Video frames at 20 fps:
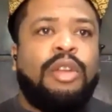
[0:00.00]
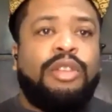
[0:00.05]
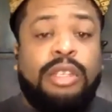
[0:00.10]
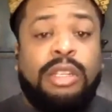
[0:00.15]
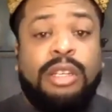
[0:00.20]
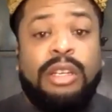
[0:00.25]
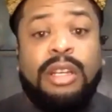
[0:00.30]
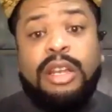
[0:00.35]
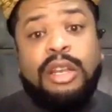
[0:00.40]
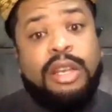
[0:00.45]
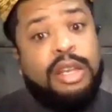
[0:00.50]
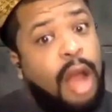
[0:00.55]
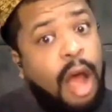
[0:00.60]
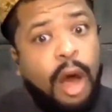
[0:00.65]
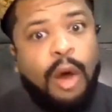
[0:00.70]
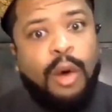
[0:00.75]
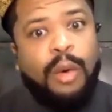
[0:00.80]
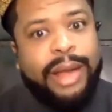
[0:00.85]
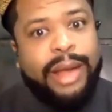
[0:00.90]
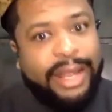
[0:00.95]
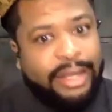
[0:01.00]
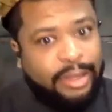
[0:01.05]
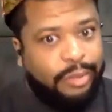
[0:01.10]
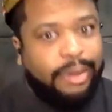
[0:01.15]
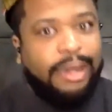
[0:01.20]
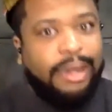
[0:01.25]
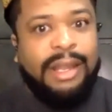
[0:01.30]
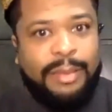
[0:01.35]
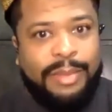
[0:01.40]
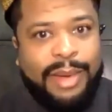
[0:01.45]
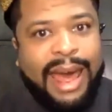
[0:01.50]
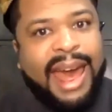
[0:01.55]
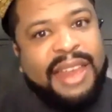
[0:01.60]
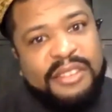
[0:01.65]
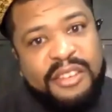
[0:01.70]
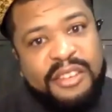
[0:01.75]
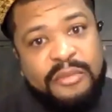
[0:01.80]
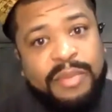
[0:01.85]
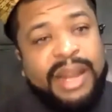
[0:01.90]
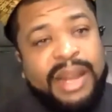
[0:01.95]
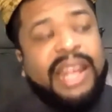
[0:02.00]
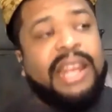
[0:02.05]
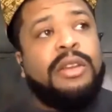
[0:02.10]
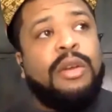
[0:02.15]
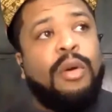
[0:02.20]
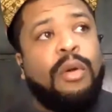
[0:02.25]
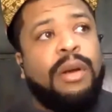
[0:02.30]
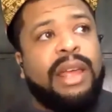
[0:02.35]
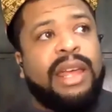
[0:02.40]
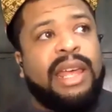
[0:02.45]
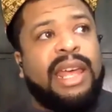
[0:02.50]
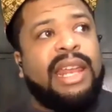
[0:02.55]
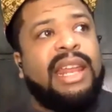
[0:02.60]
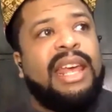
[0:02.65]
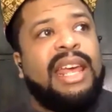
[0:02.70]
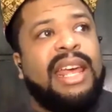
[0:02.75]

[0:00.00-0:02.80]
To no, it's really bad. You've been ignoring it.